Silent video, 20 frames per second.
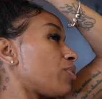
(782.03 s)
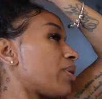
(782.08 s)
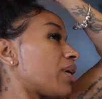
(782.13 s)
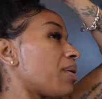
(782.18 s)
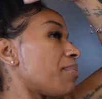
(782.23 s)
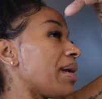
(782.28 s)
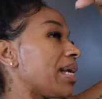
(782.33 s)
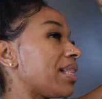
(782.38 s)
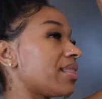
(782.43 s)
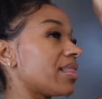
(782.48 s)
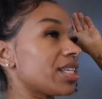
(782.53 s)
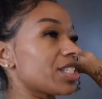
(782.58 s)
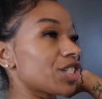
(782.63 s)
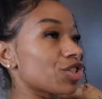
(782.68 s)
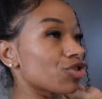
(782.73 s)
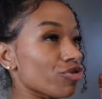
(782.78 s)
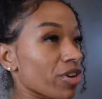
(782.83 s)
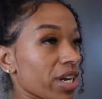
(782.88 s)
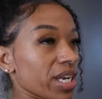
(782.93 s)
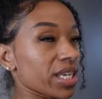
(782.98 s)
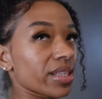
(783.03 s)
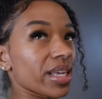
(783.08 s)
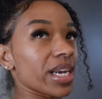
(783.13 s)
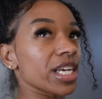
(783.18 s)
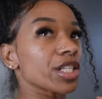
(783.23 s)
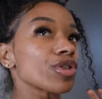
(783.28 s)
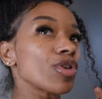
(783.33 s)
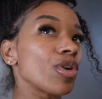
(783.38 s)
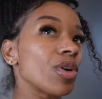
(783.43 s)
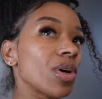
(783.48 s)
want to make this drink that
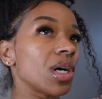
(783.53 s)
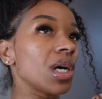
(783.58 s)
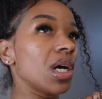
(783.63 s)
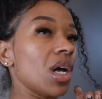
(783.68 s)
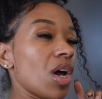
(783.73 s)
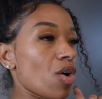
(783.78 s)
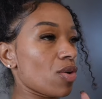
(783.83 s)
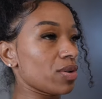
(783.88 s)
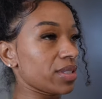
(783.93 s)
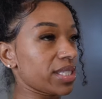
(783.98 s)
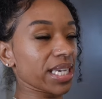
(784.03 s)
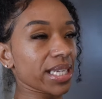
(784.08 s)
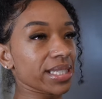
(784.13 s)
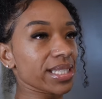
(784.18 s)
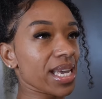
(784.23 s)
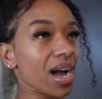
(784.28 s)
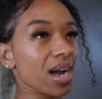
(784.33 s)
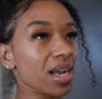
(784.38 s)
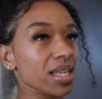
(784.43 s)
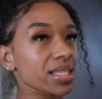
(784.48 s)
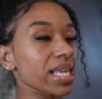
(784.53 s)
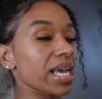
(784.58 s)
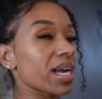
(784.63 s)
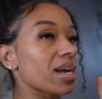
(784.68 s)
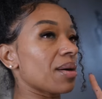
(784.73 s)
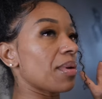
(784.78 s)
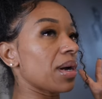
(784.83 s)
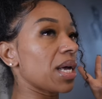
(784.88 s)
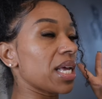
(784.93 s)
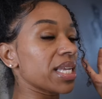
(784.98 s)
I saw on TikTok. It's
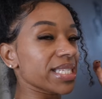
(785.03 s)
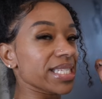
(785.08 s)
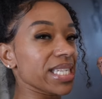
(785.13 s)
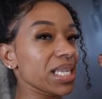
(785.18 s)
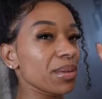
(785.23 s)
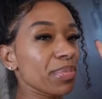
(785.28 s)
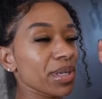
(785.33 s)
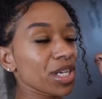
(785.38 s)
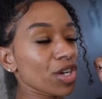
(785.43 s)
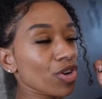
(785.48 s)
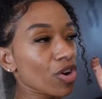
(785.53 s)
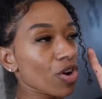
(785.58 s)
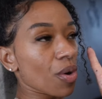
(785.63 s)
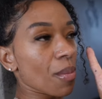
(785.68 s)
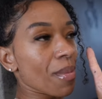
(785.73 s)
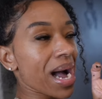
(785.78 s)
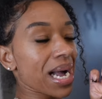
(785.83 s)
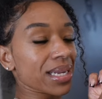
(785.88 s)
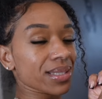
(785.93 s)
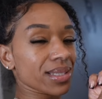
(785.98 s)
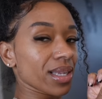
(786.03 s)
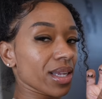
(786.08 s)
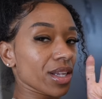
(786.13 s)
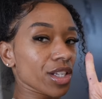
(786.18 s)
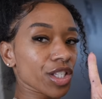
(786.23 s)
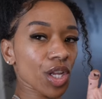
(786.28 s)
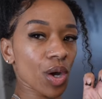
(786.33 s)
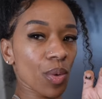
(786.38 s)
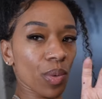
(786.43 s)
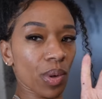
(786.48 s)
like a sleepy girl
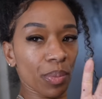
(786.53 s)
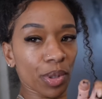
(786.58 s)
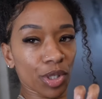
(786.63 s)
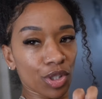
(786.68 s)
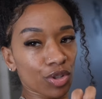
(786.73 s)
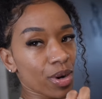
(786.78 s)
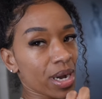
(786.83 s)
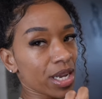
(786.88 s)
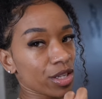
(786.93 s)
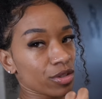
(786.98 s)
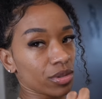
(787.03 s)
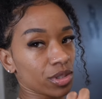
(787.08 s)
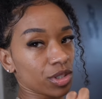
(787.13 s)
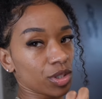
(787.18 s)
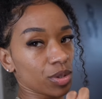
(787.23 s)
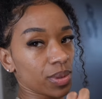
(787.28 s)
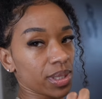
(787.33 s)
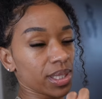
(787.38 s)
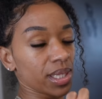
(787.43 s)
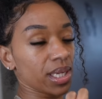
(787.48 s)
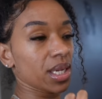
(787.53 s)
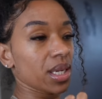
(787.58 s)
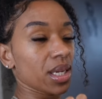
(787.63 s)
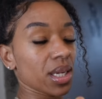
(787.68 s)
mocktail. So I will to put you guys onto it